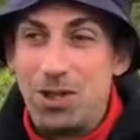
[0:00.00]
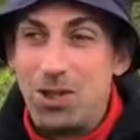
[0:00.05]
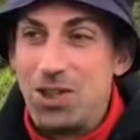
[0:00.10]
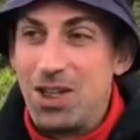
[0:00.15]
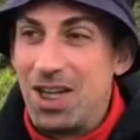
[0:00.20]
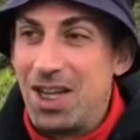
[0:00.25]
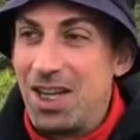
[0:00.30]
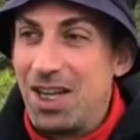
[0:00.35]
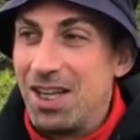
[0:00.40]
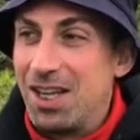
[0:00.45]

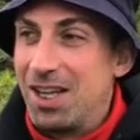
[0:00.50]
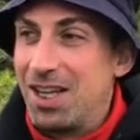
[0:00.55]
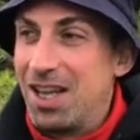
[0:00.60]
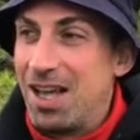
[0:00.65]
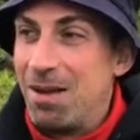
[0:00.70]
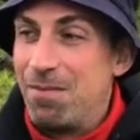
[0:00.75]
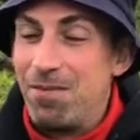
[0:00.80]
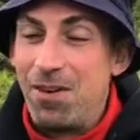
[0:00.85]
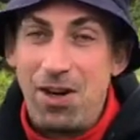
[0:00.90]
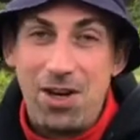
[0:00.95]
I'm
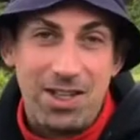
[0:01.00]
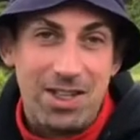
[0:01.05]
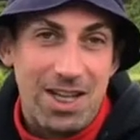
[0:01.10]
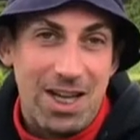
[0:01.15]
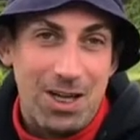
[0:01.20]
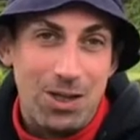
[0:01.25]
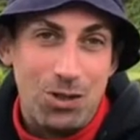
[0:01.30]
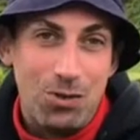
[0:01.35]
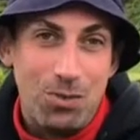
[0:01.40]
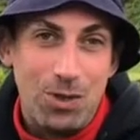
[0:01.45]
very excited to
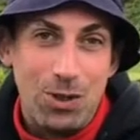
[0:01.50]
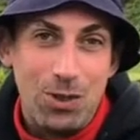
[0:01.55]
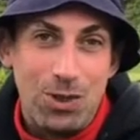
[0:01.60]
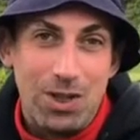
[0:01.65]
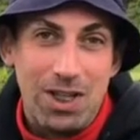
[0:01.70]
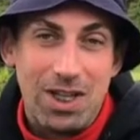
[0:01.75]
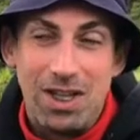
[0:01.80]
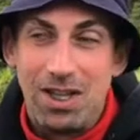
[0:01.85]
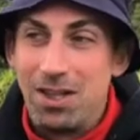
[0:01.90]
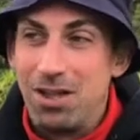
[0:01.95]
be using
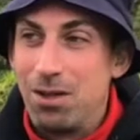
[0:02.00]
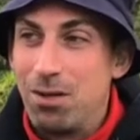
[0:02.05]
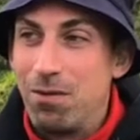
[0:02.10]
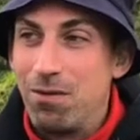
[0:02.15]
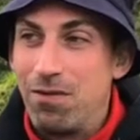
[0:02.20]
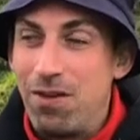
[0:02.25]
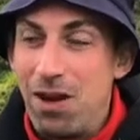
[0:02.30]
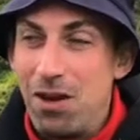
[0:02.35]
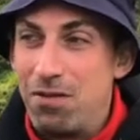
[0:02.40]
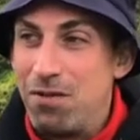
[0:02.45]
here.
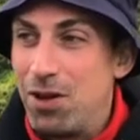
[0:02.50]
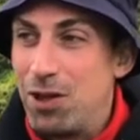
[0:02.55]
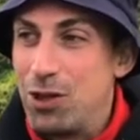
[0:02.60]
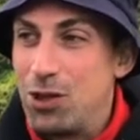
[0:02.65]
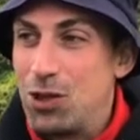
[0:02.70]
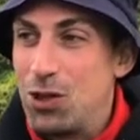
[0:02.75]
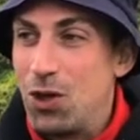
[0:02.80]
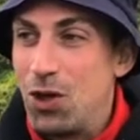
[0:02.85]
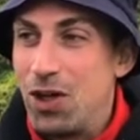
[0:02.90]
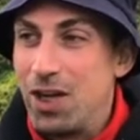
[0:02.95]
Very
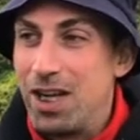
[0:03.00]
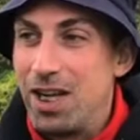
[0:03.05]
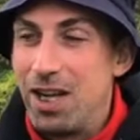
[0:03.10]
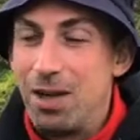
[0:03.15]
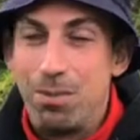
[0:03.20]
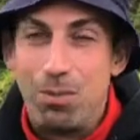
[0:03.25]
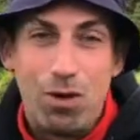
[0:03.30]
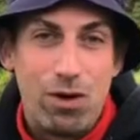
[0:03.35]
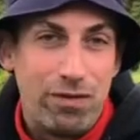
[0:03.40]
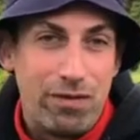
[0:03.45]
sturdy and
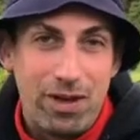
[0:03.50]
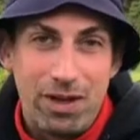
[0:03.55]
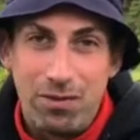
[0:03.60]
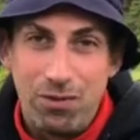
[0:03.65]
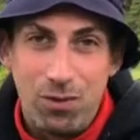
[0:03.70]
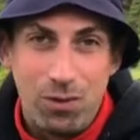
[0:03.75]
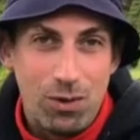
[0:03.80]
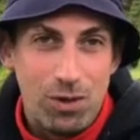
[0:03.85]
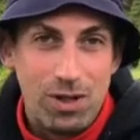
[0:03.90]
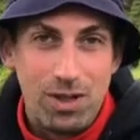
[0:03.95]
perfect
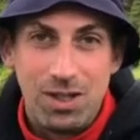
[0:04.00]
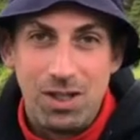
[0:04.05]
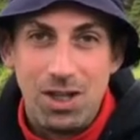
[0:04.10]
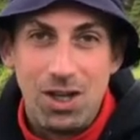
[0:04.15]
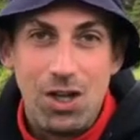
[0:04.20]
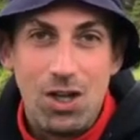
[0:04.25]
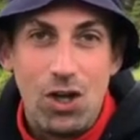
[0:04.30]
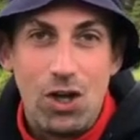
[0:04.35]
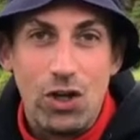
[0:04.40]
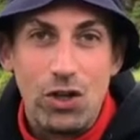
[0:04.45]
for
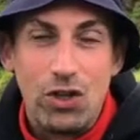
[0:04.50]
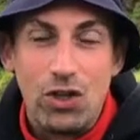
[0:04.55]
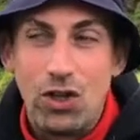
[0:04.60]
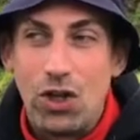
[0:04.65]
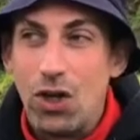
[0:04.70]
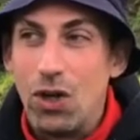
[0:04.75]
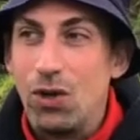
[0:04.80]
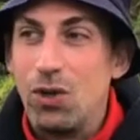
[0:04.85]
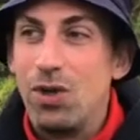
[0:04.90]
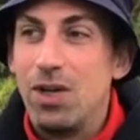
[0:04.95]
on the go.